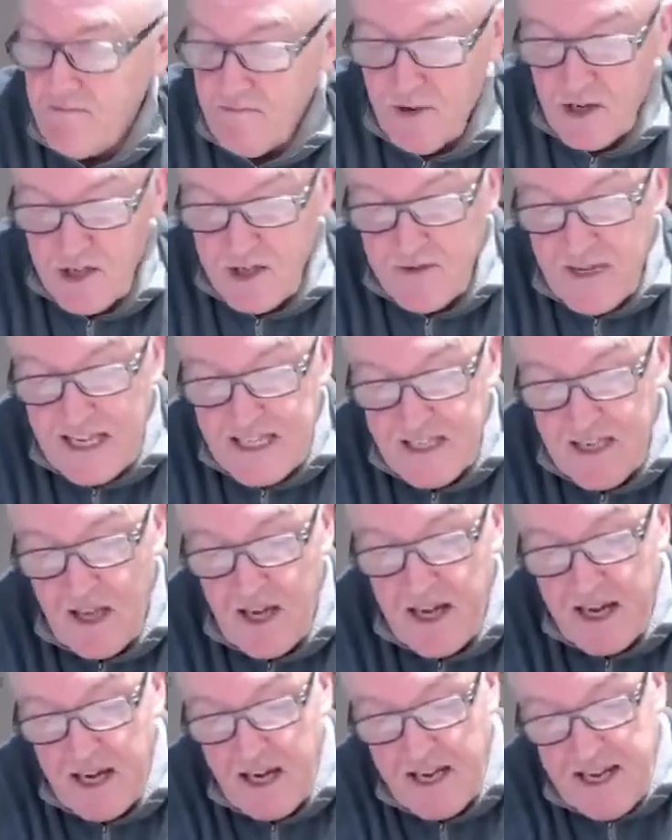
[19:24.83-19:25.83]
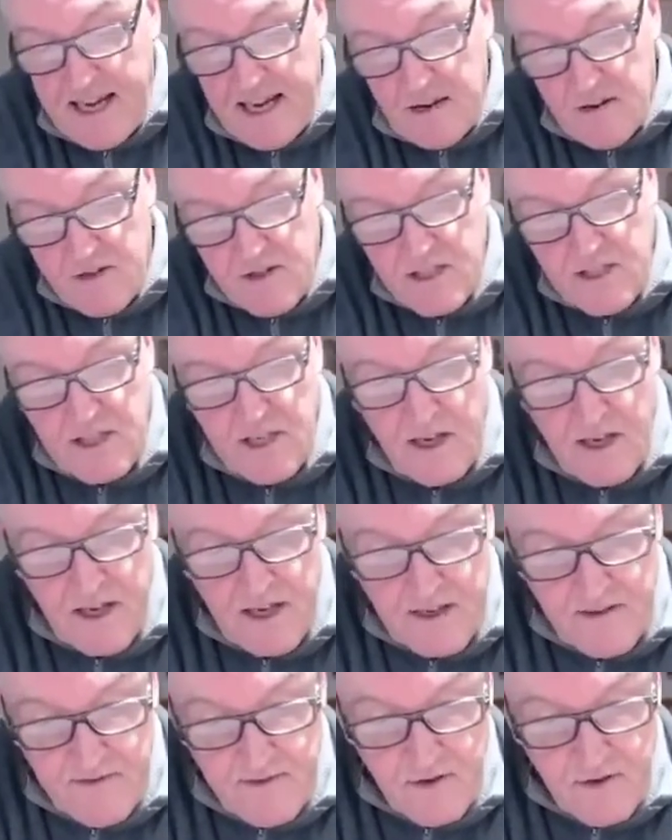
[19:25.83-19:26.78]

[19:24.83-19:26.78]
much less likely to die,